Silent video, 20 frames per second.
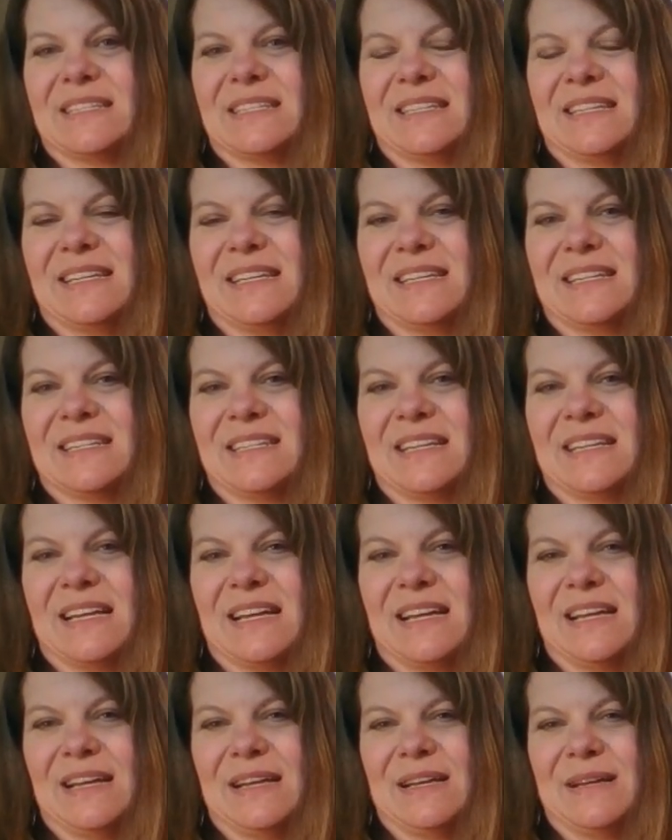And
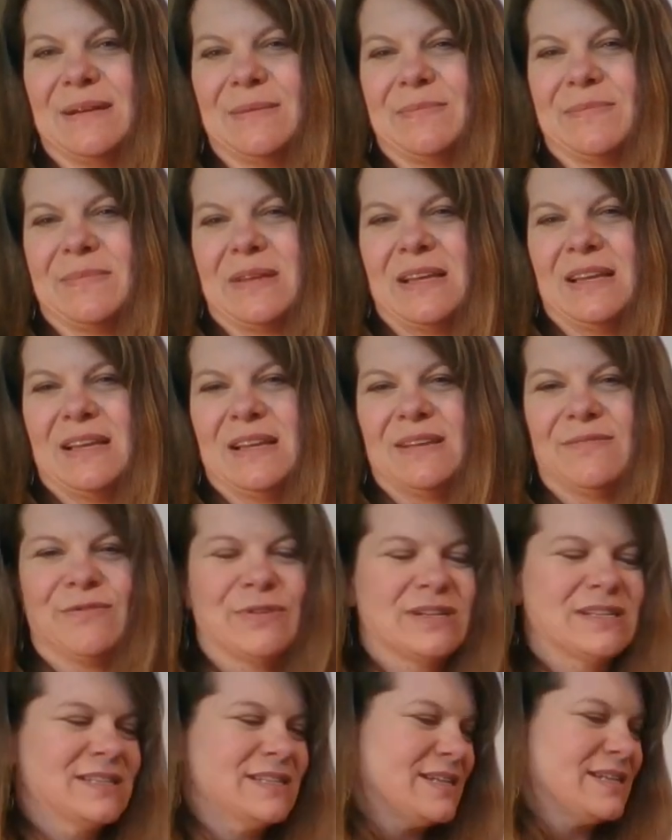for
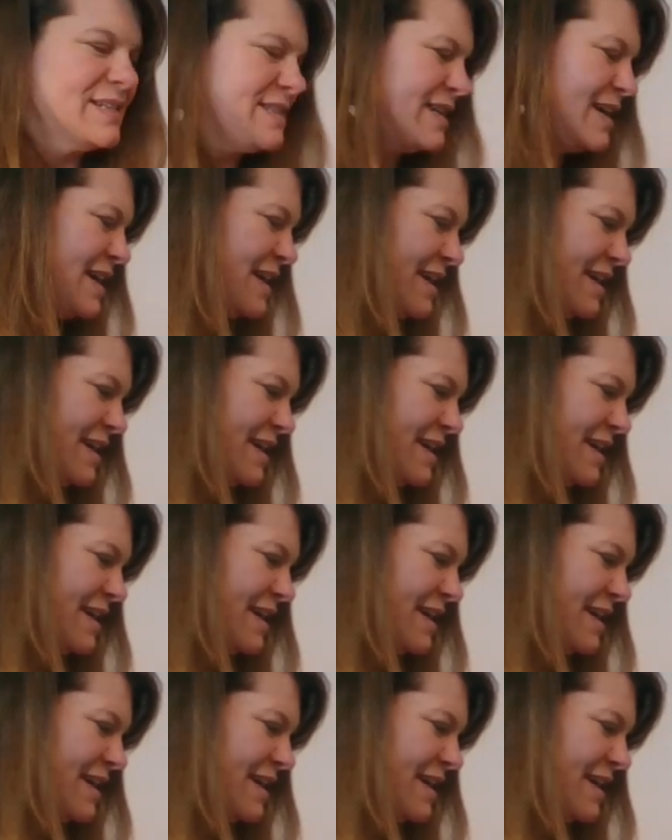instance,